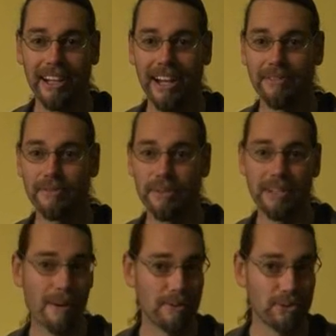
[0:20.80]

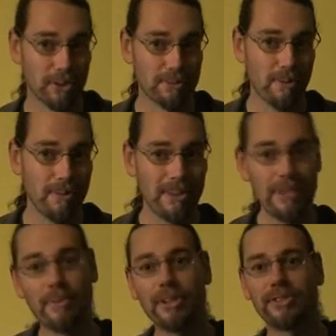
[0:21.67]
Unfortunately, bubble sort is probably
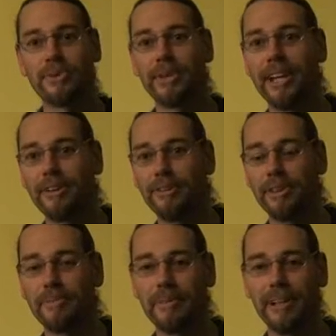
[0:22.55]
the worst sorting
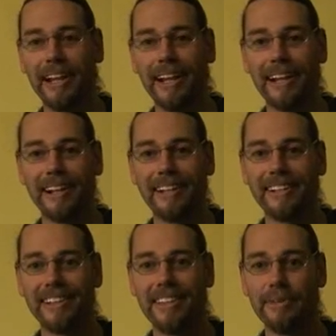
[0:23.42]
algorithm
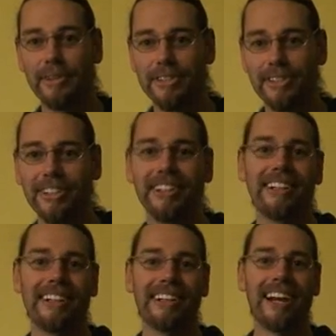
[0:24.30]
there is.
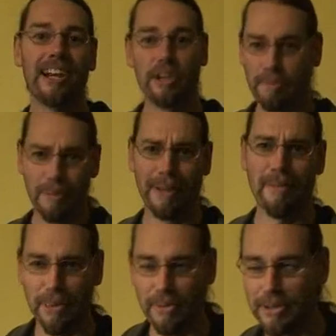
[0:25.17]
You could probably come
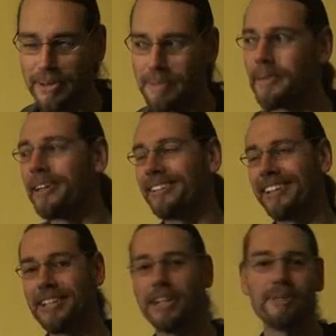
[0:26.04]
up with the worst one, but
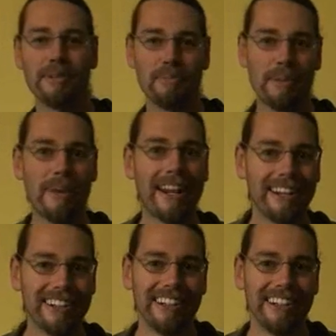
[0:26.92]
it's pretty bad.